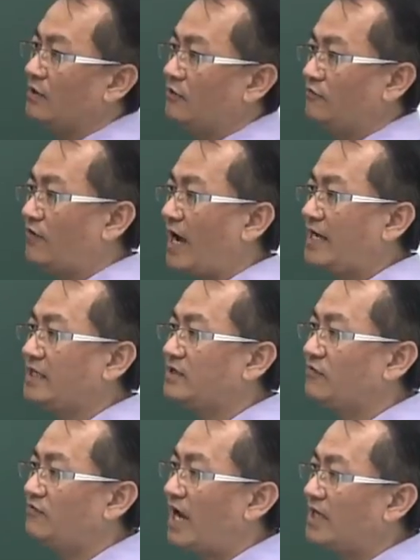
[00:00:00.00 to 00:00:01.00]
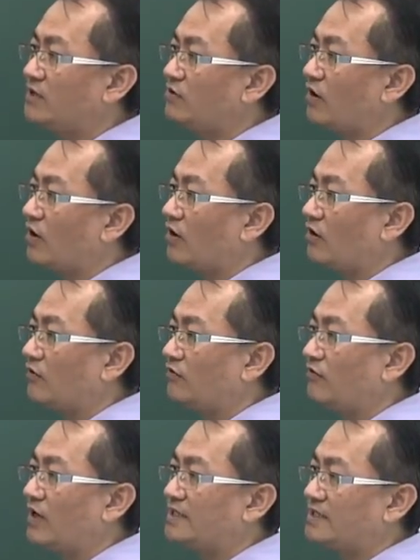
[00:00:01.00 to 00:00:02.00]
find the value
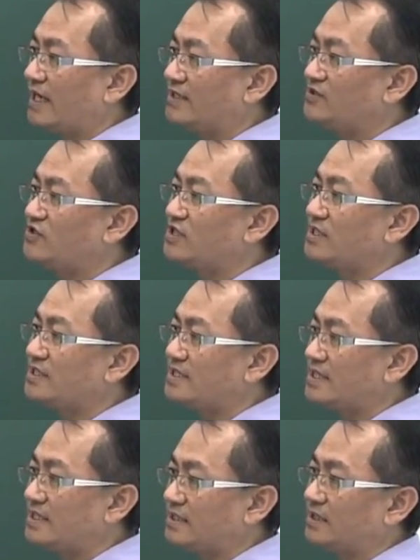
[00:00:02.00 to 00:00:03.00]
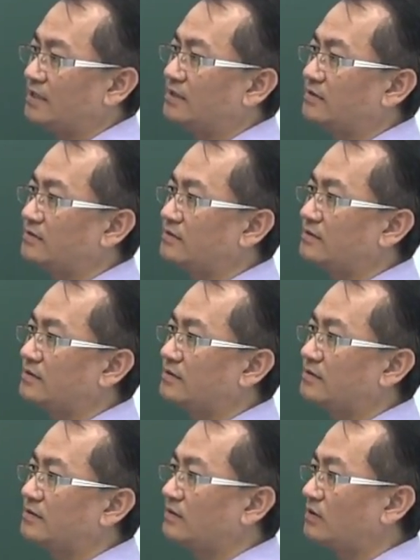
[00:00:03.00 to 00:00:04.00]
of tangent theta.
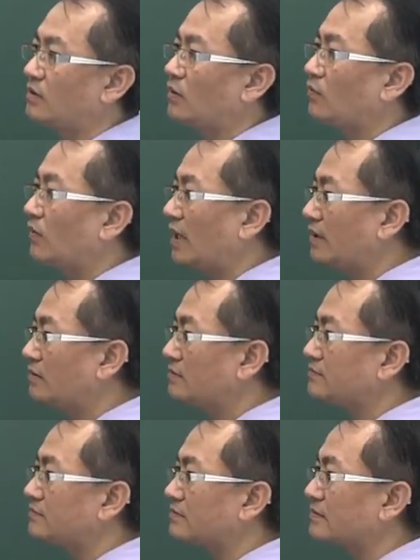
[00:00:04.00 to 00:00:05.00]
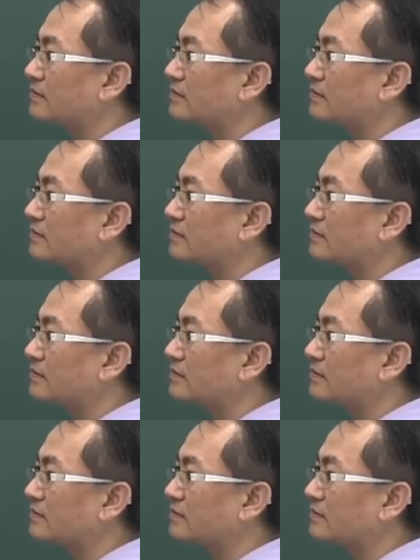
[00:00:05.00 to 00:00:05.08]
Well,